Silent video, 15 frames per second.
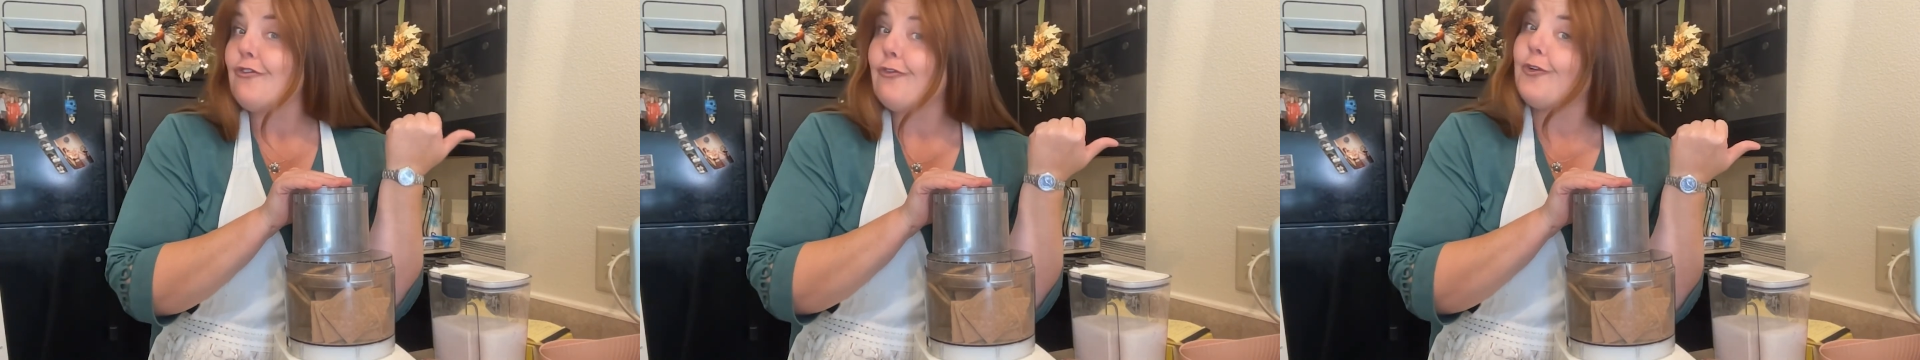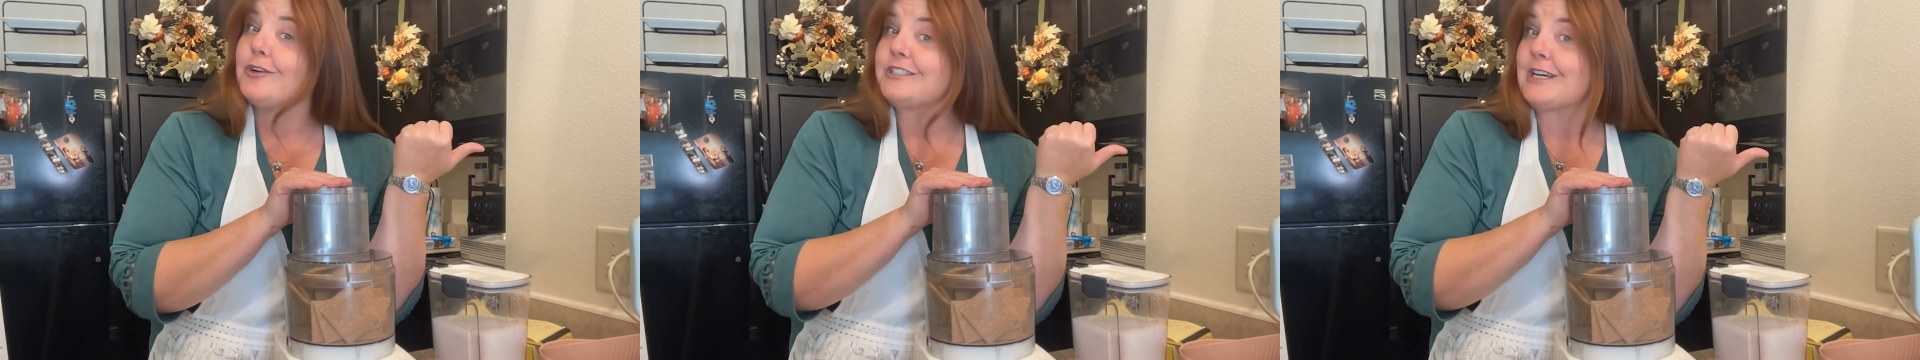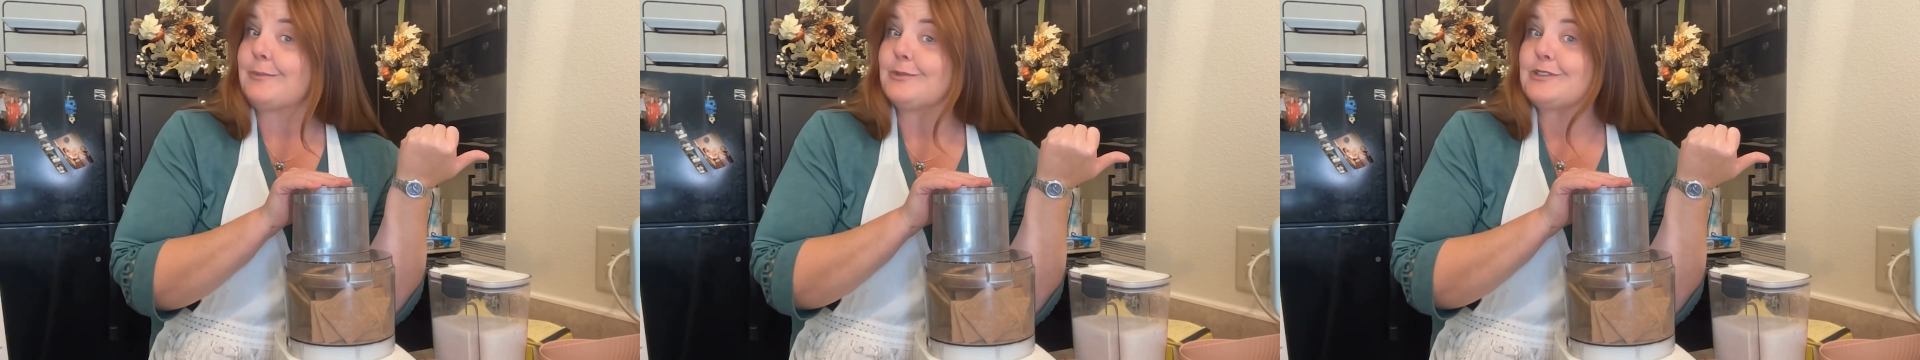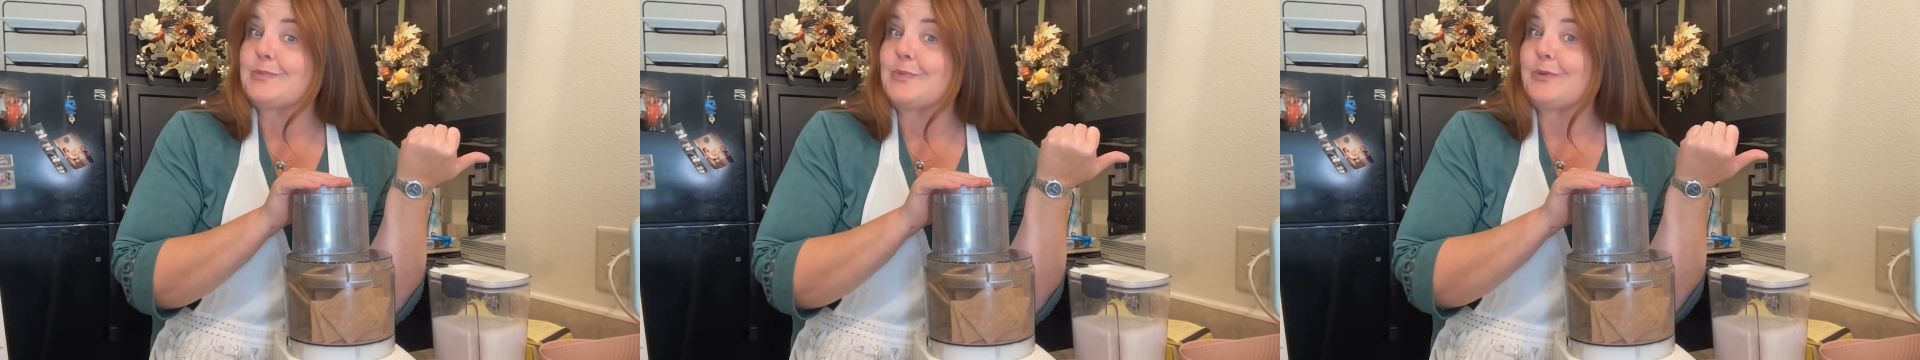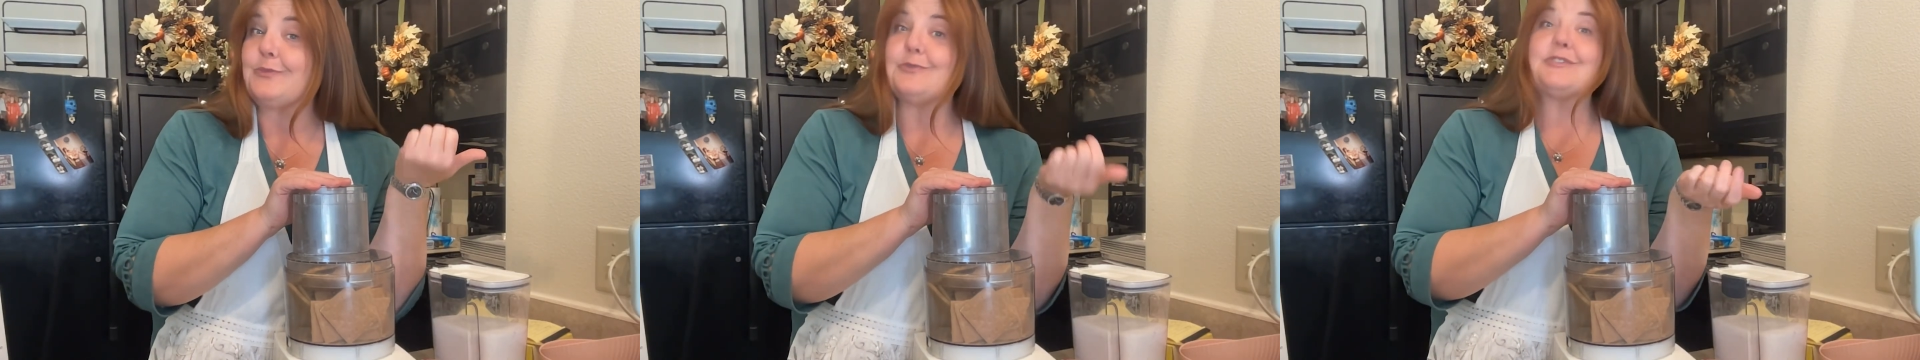4
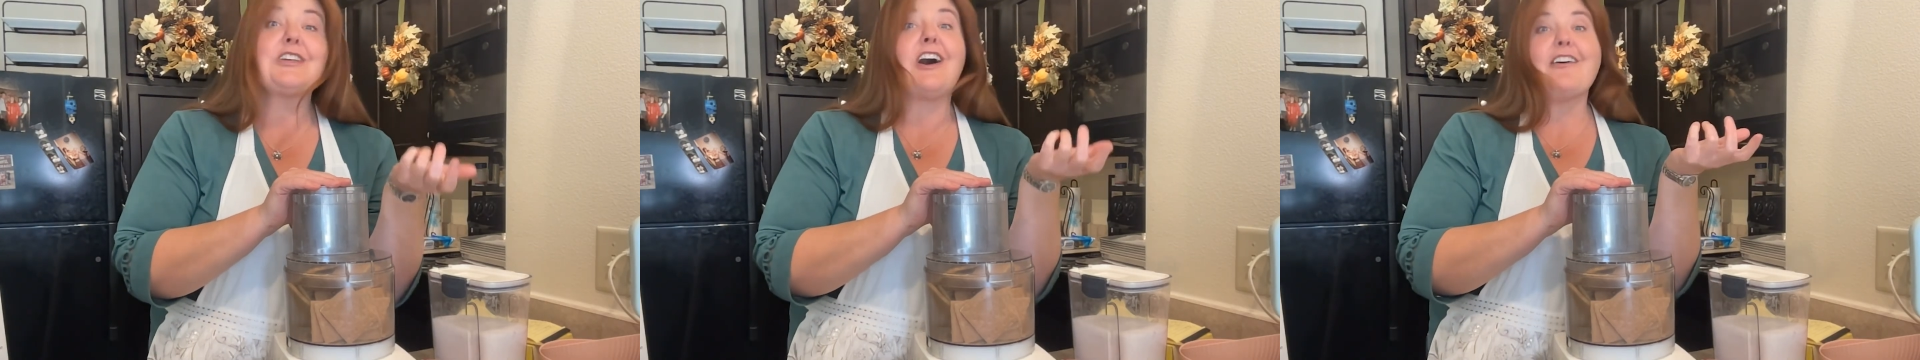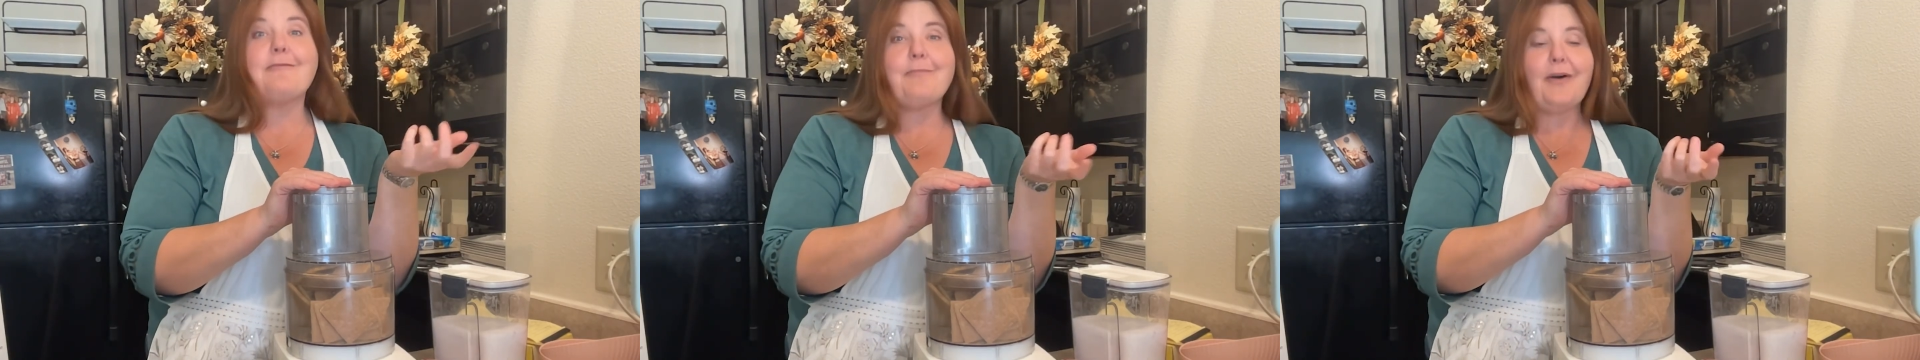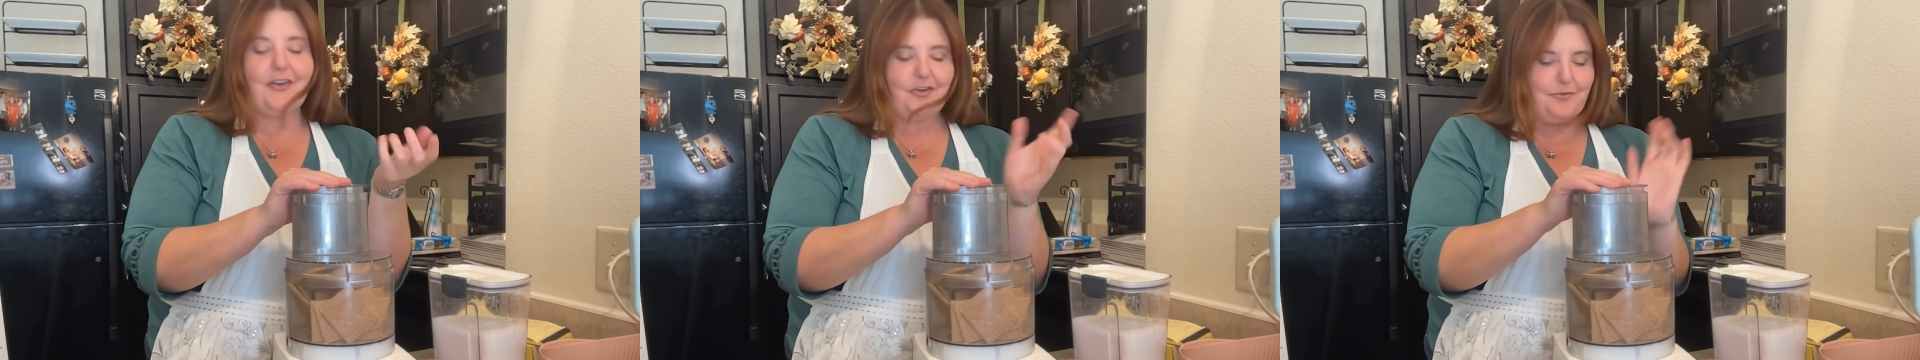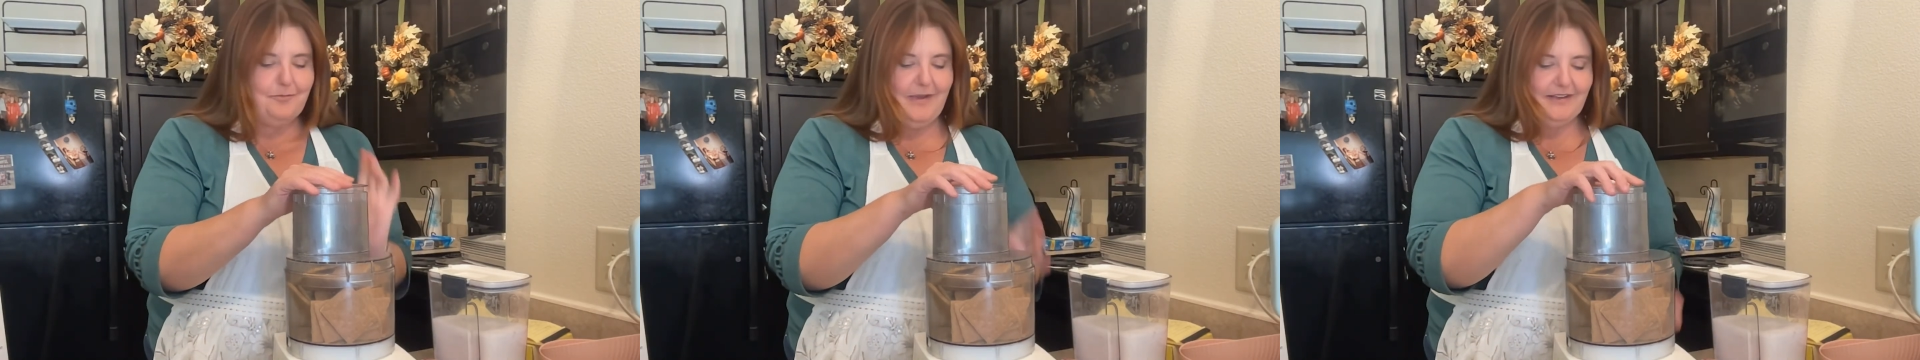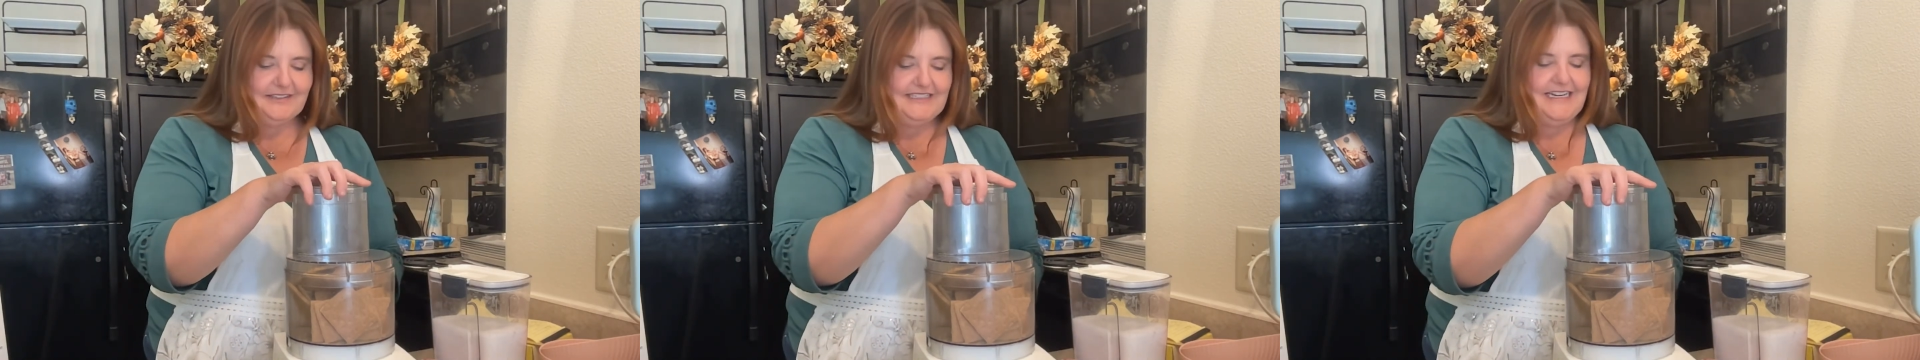tablespoons of butter
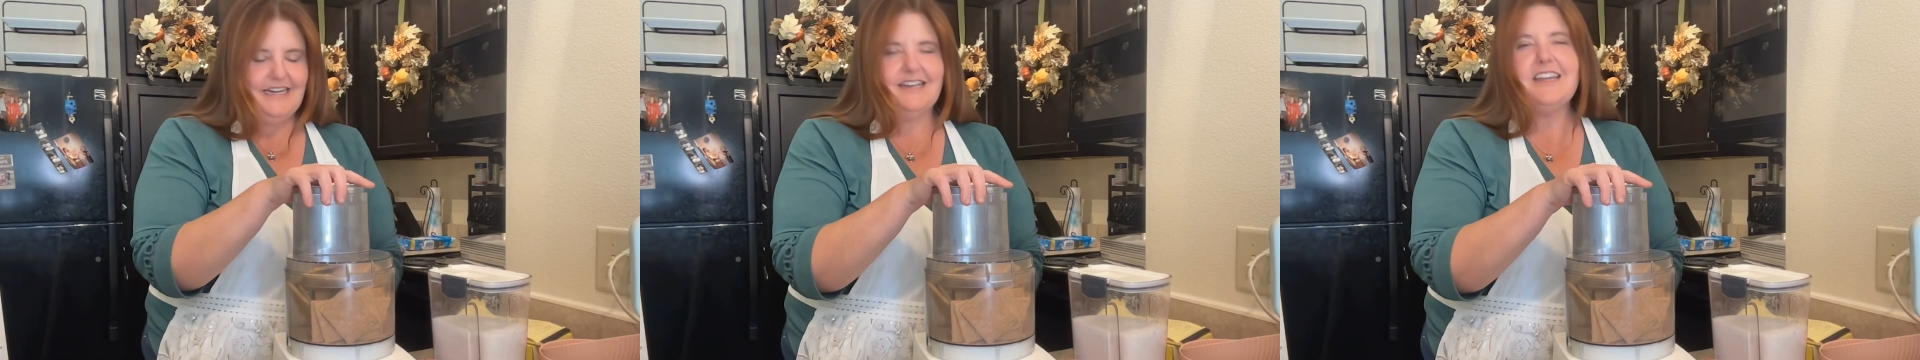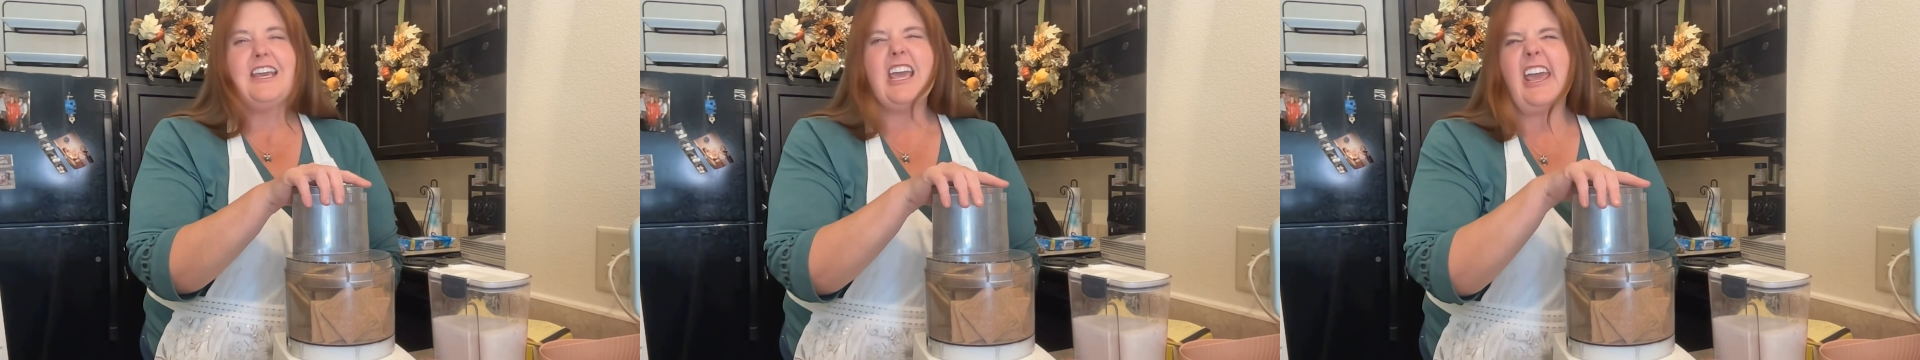melting,